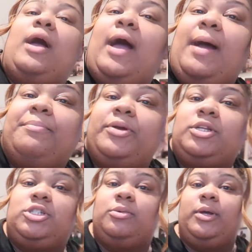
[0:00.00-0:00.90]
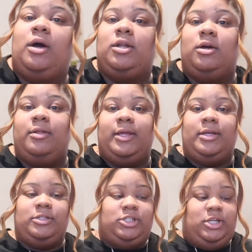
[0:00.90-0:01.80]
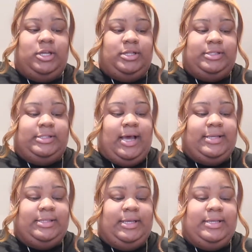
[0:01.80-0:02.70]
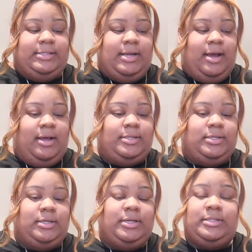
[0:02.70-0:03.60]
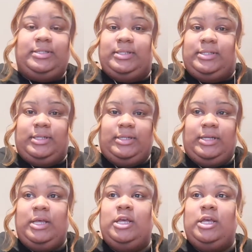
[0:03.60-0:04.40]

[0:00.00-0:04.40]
I'm pretty sure we all know that Shein sizing is not consistent.